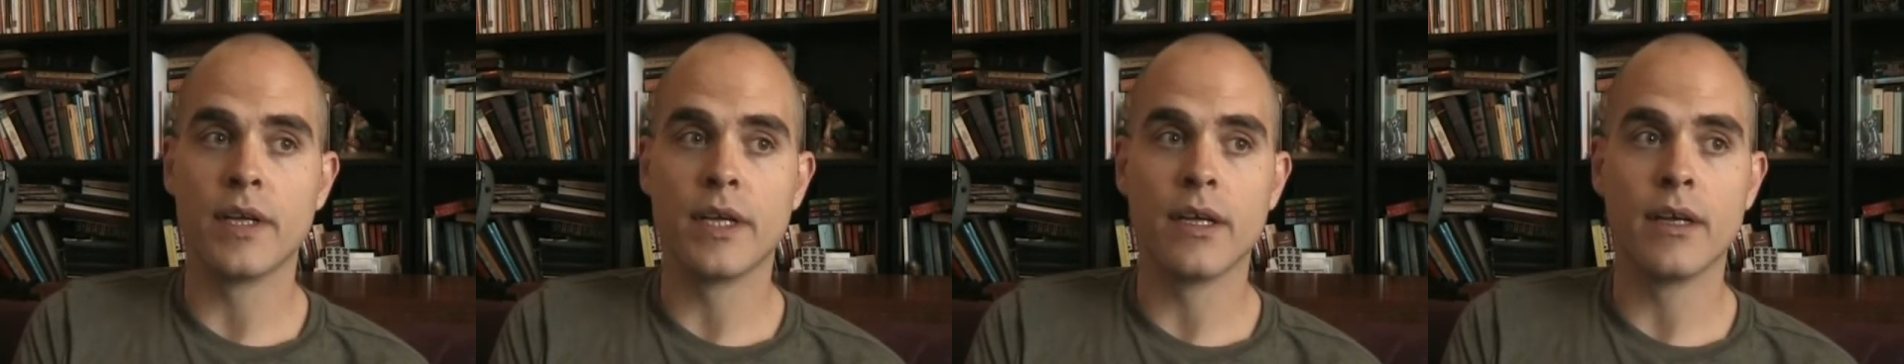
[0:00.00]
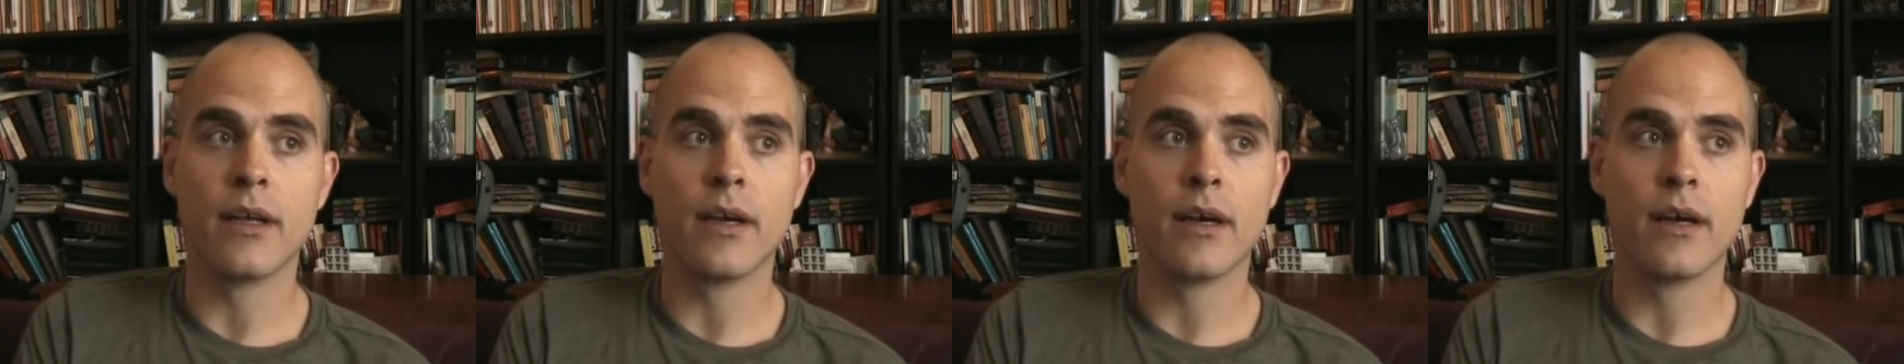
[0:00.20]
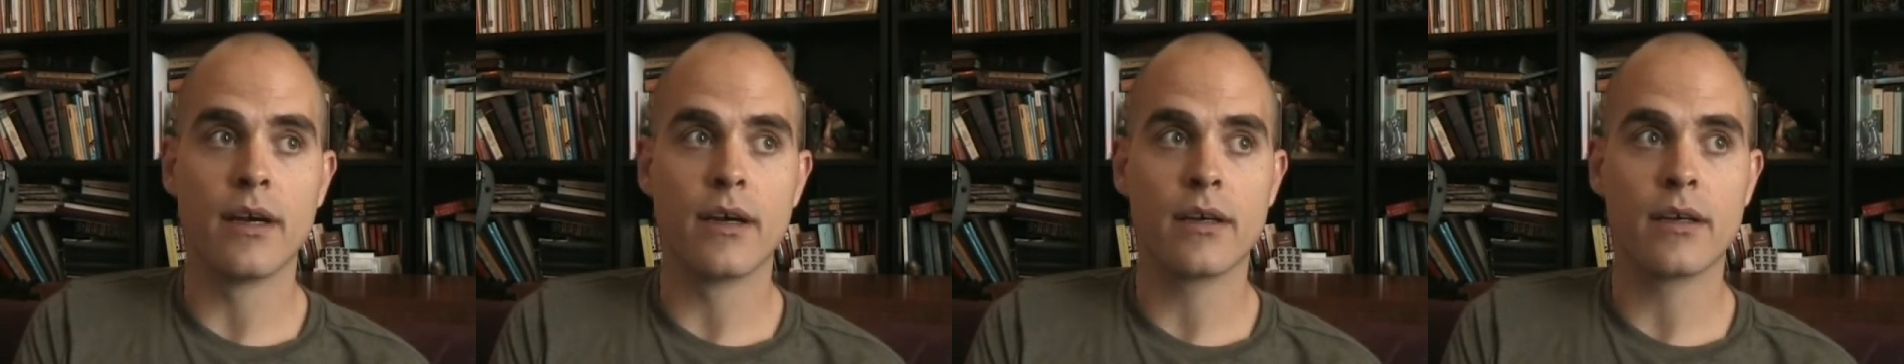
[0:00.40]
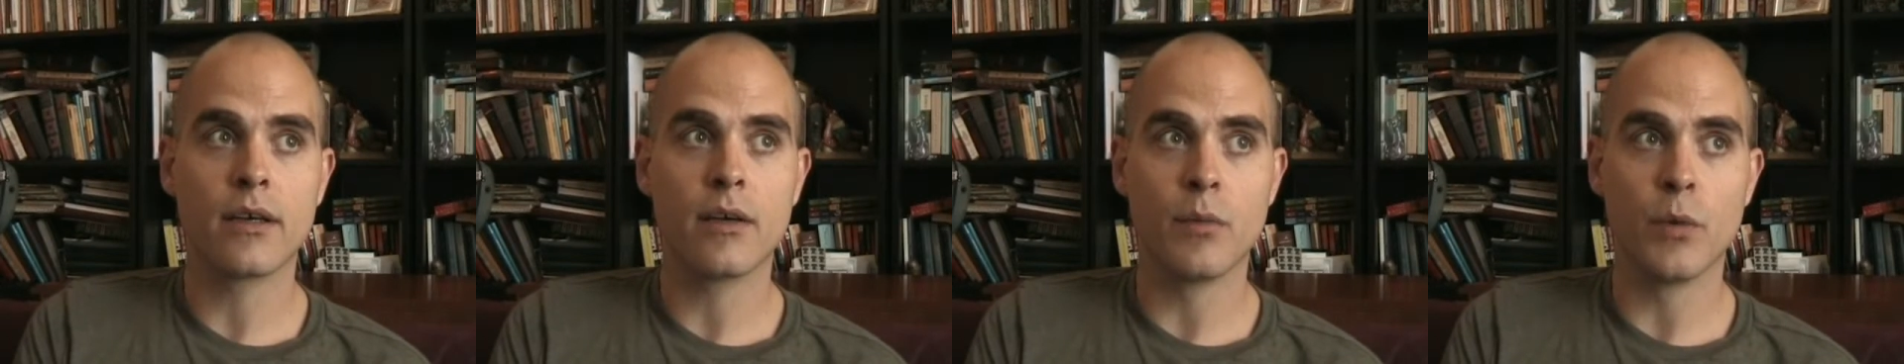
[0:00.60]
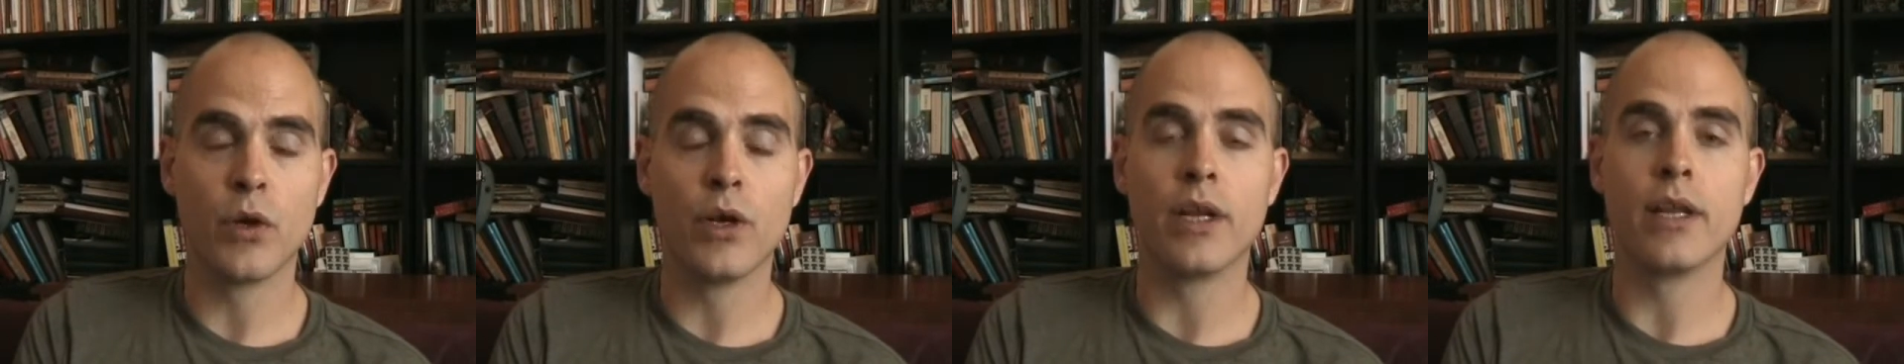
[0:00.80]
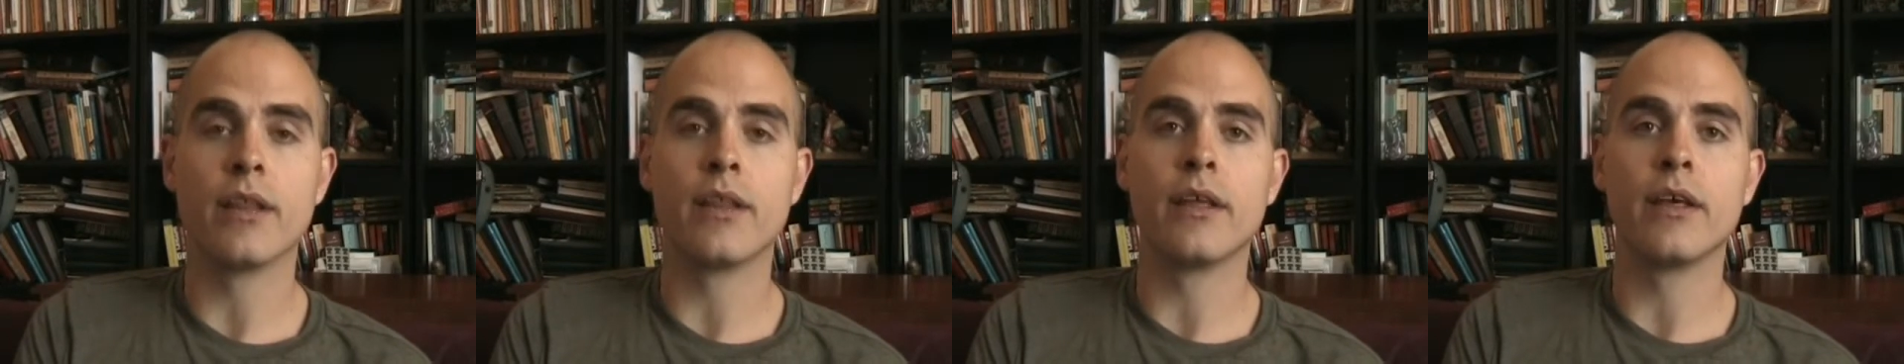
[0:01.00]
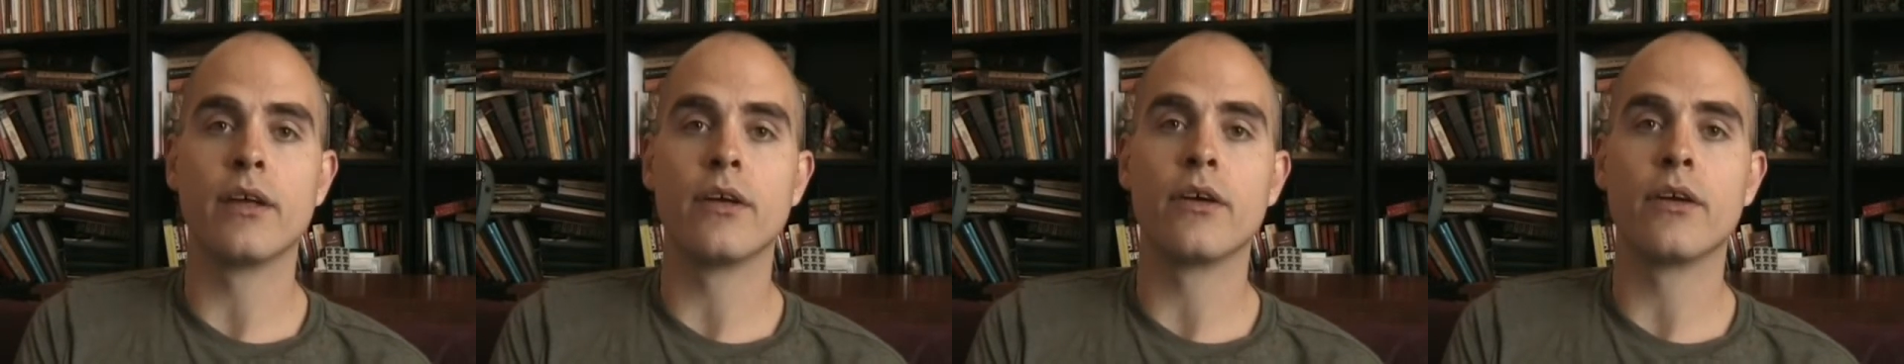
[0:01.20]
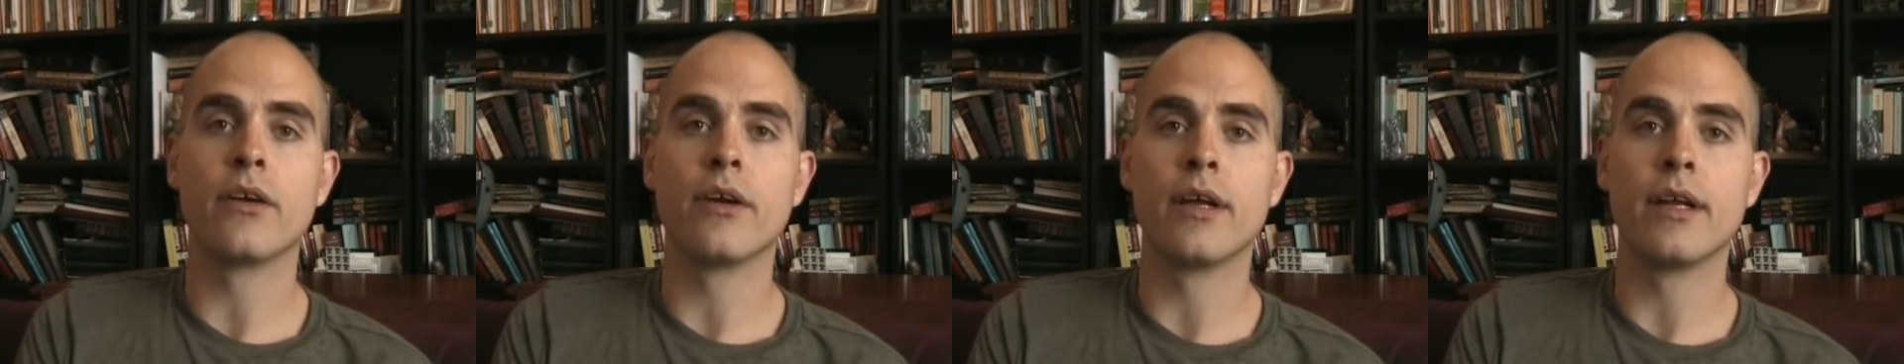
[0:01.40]
in community
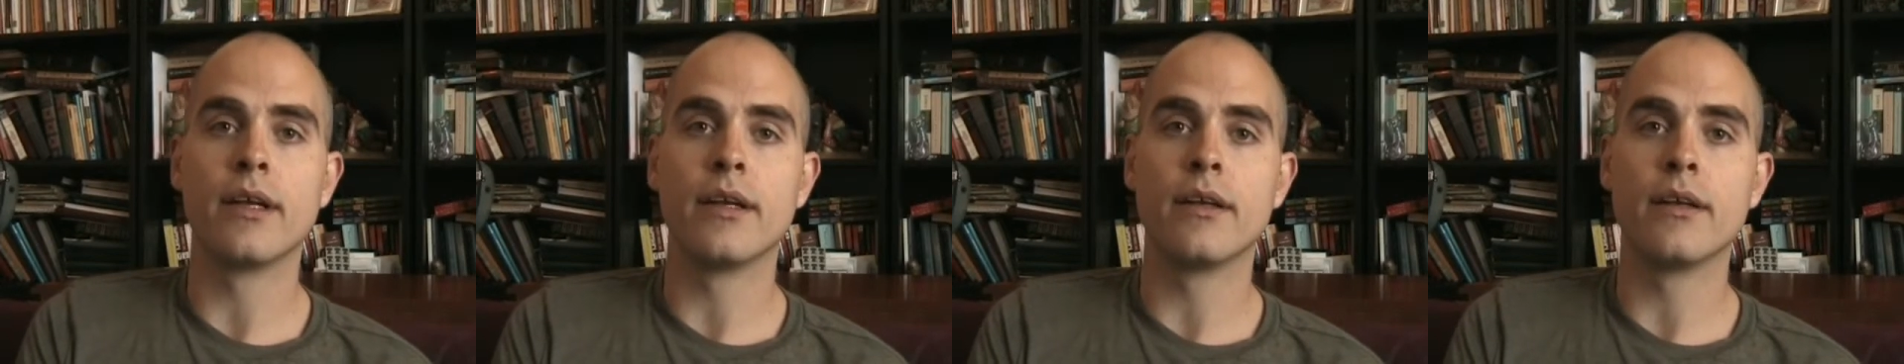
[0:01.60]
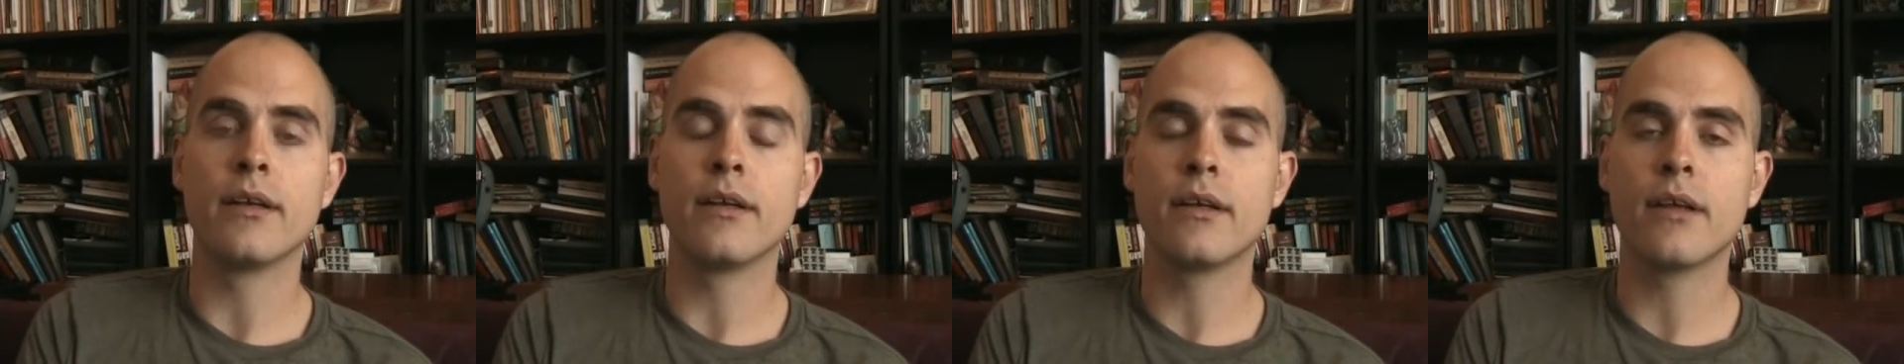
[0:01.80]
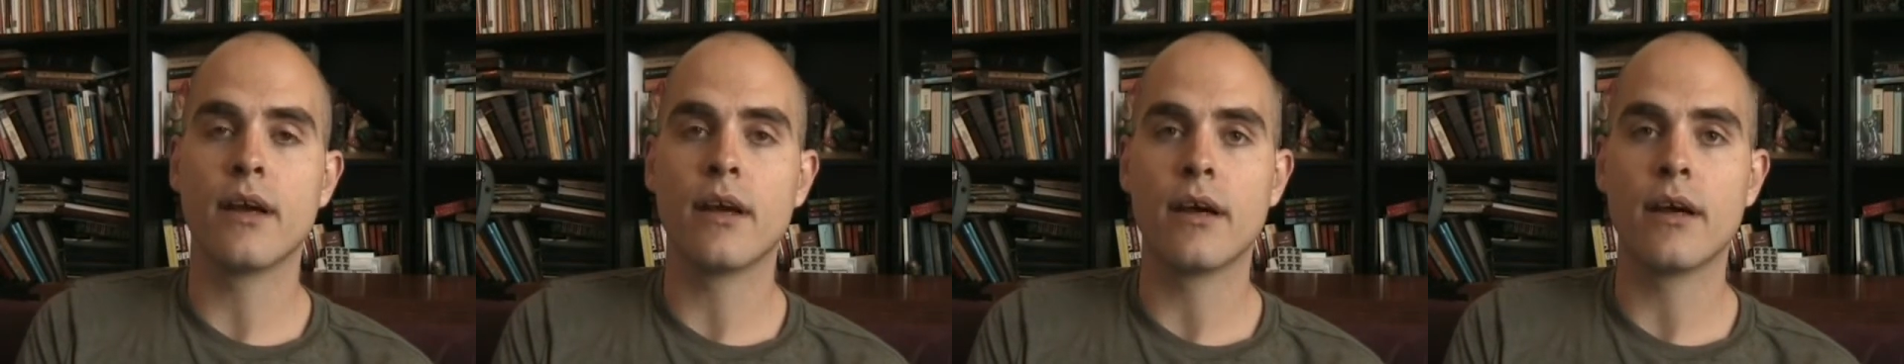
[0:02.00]
theater and